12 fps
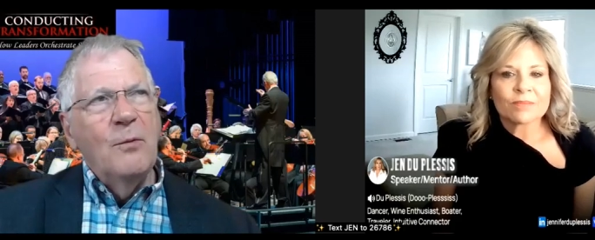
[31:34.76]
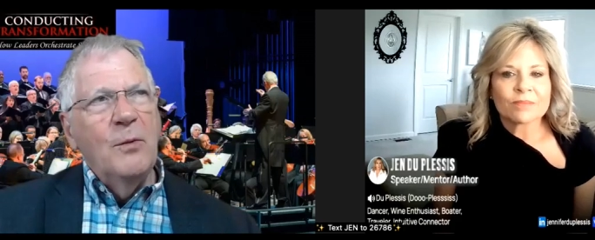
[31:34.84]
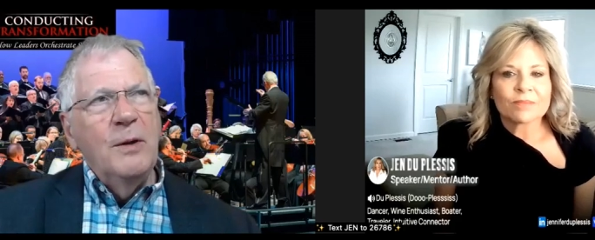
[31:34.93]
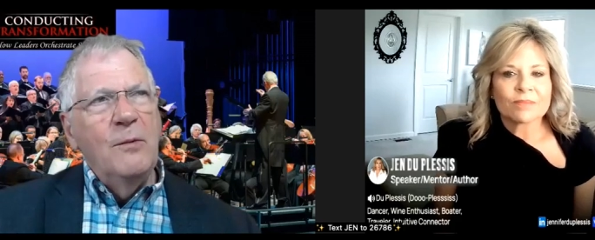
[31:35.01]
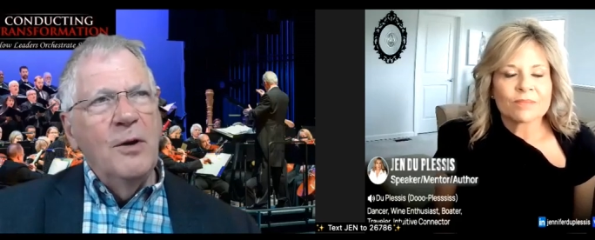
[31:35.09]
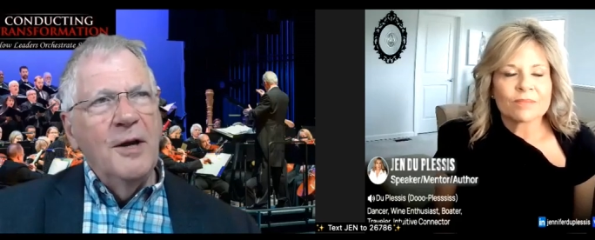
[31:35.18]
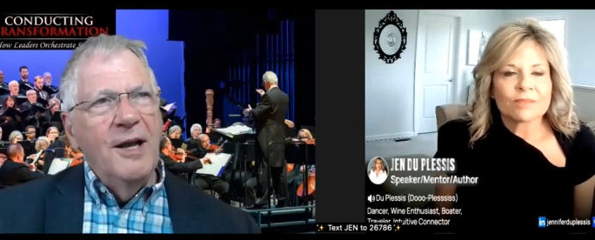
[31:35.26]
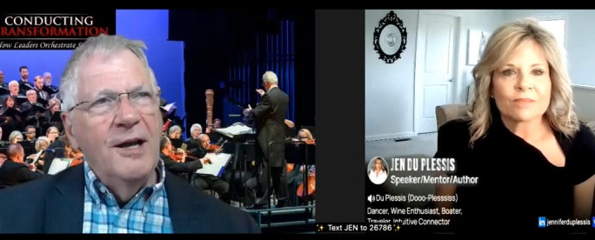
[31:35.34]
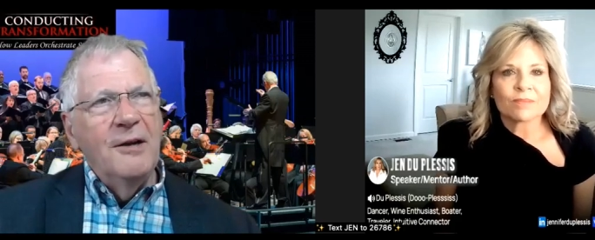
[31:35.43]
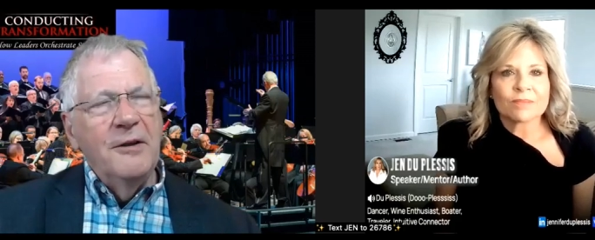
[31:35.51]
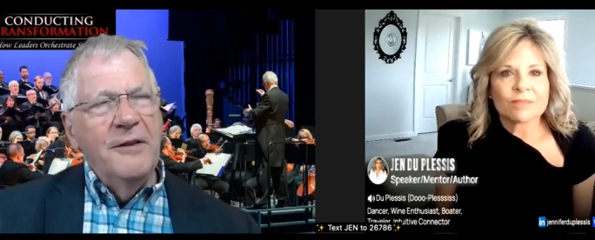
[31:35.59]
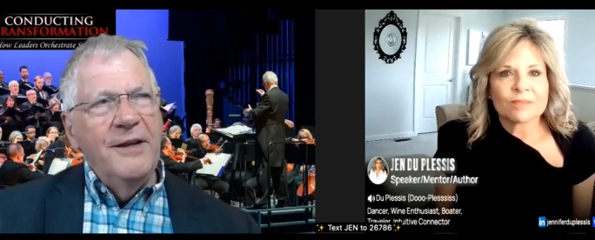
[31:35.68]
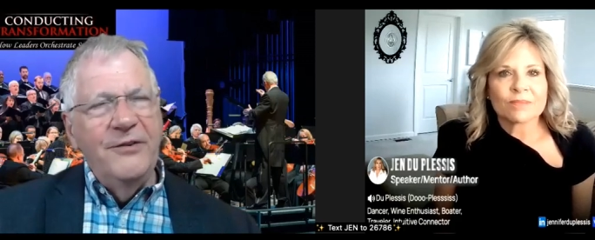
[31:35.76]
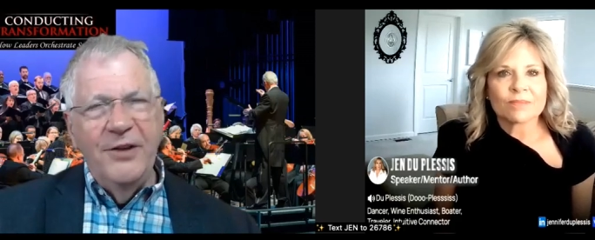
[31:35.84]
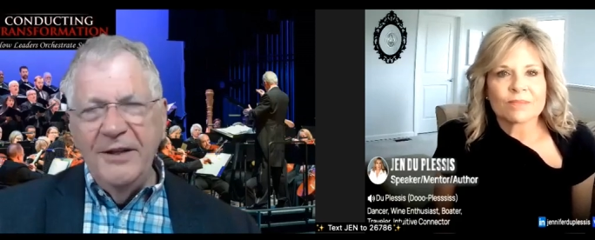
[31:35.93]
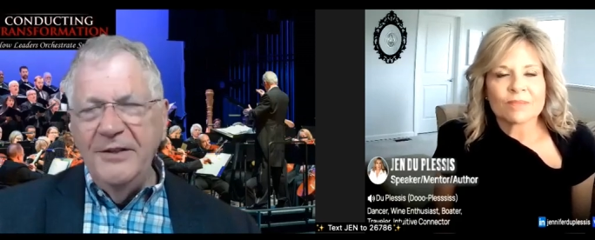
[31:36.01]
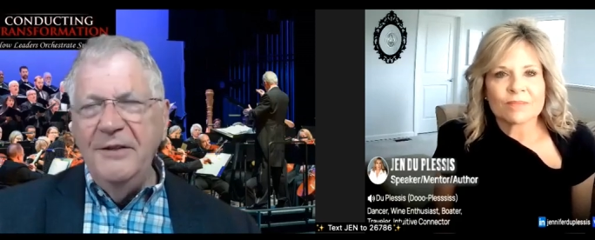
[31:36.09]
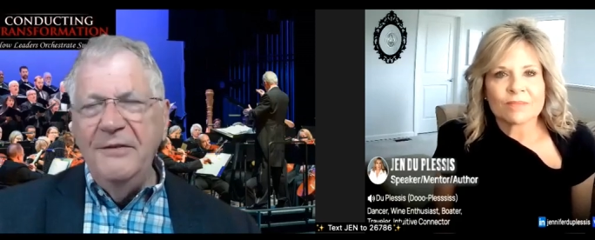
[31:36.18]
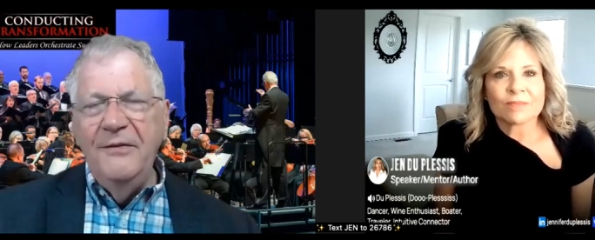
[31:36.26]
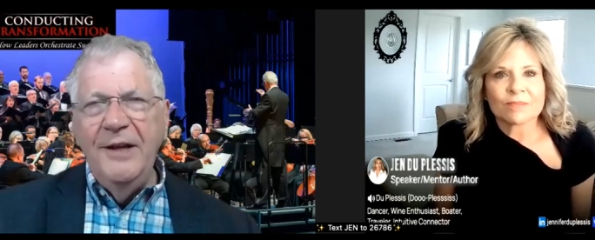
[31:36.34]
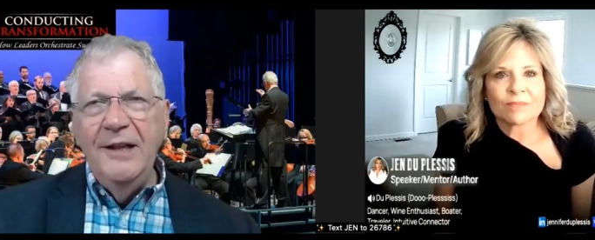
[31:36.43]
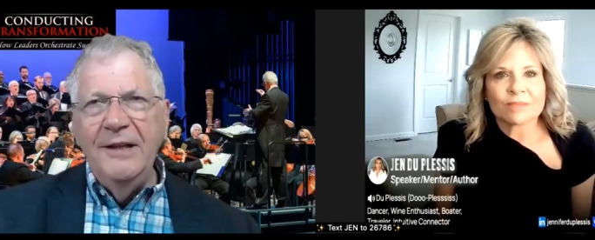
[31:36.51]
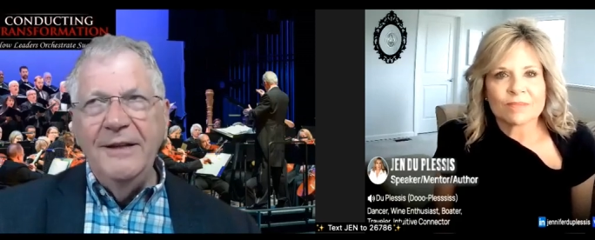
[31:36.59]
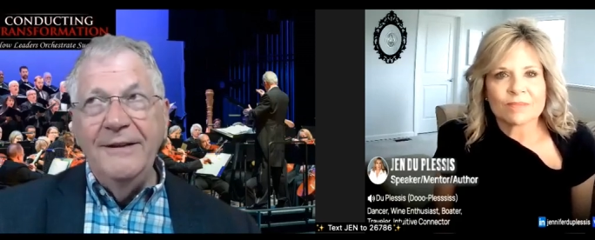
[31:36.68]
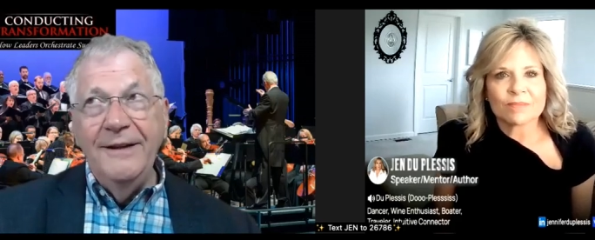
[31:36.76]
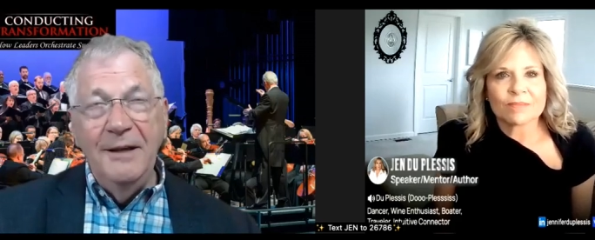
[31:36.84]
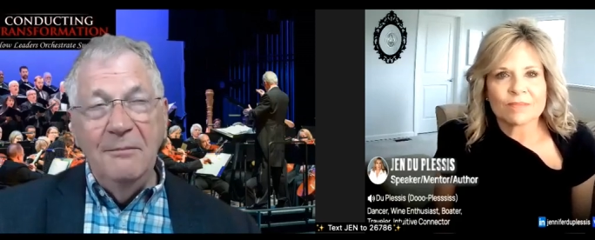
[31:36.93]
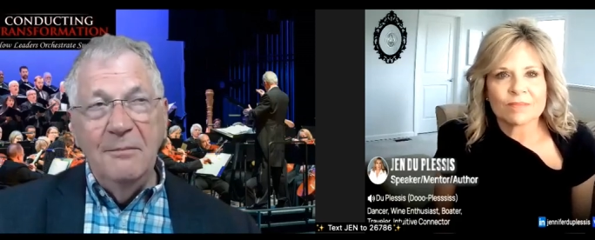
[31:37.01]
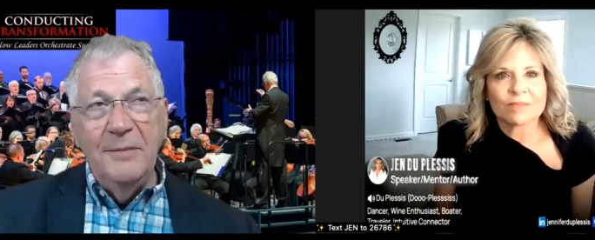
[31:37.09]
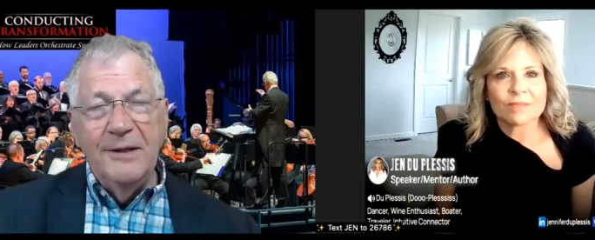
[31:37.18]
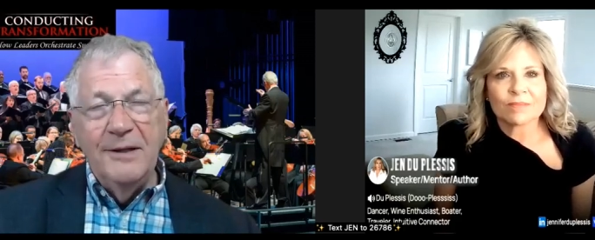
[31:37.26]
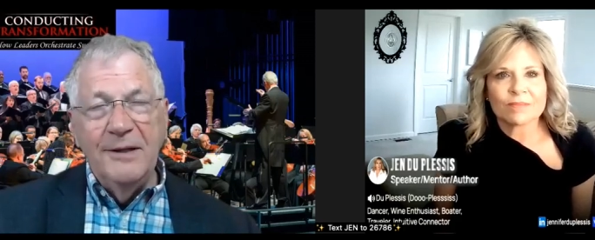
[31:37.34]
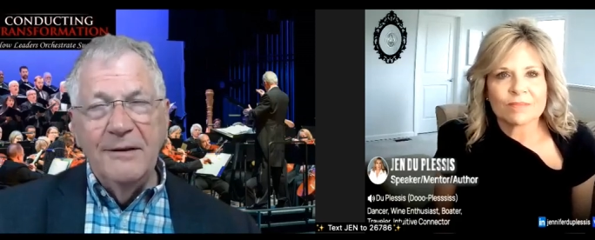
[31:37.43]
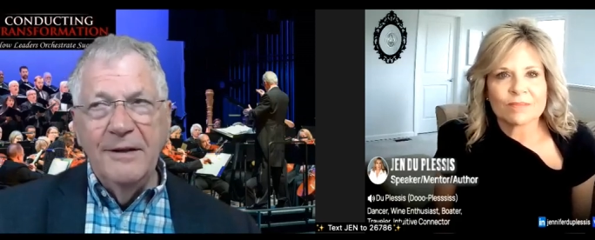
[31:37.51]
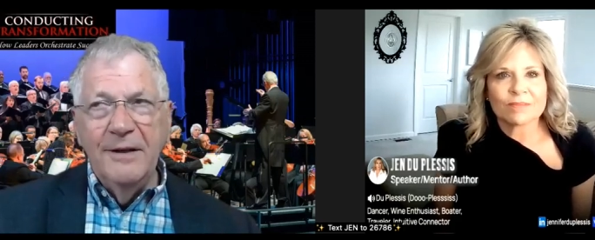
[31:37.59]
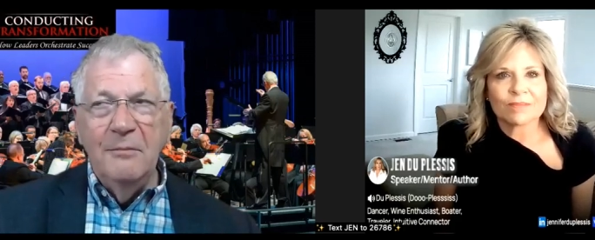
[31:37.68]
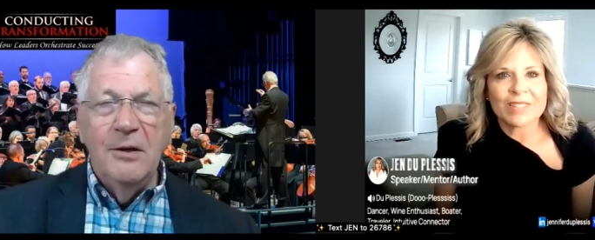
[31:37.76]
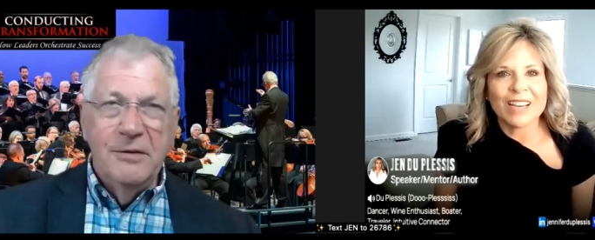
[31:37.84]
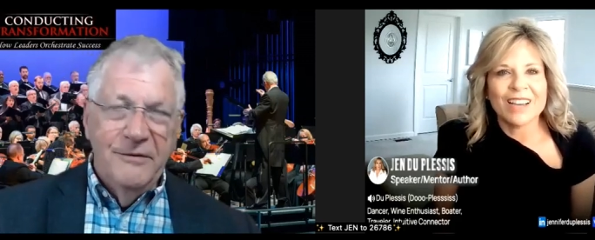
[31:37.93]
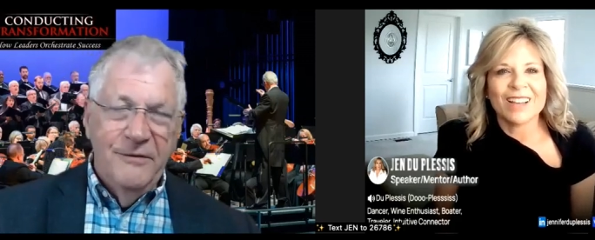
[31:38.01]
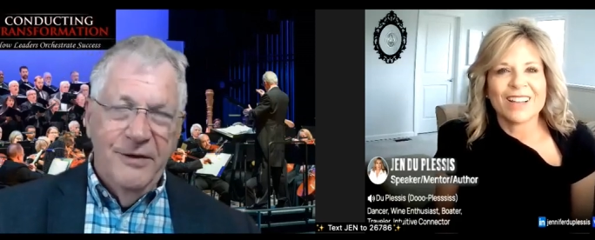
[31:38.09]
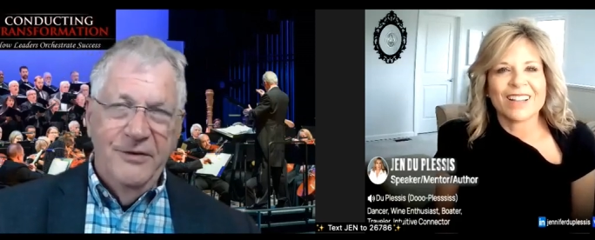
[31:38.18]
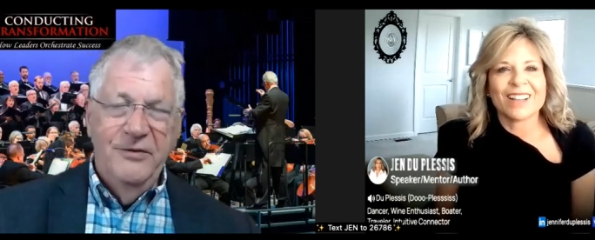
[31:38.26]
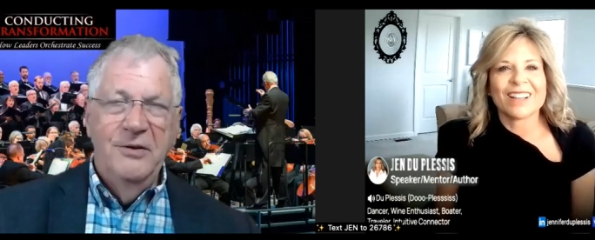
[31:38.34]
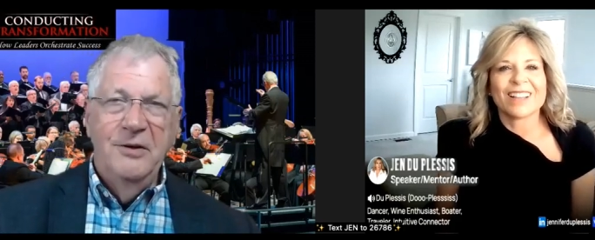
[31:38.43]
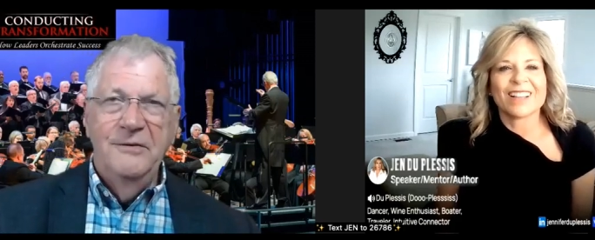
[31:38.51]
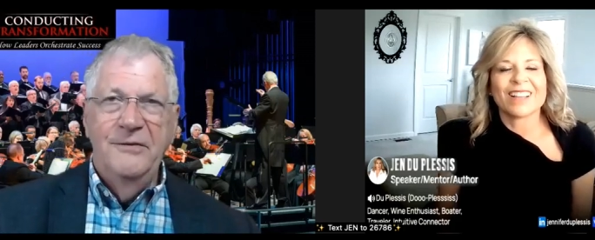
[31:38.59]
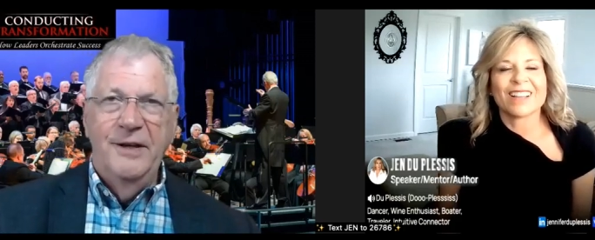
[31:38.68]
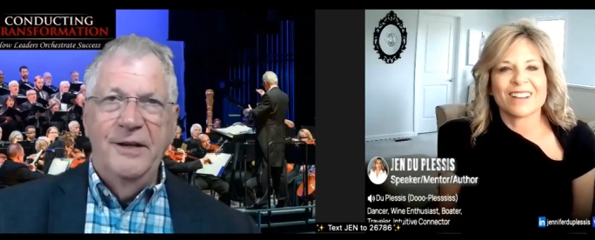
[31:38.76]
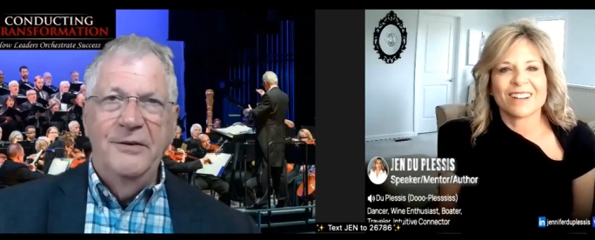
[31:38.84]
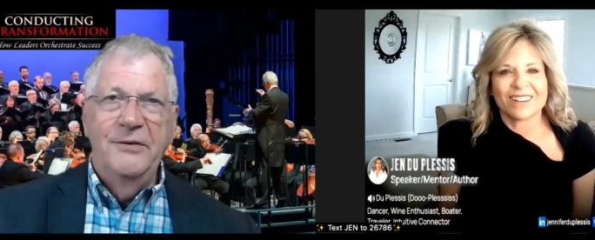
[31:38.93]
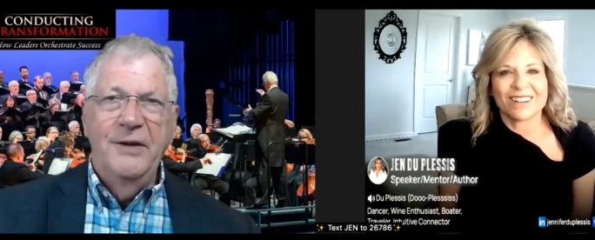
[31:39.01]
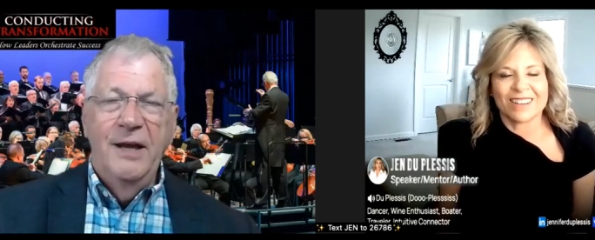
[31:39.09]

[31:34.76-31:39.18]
Speaker 1: we want to go to these touchy feely team building motivational events.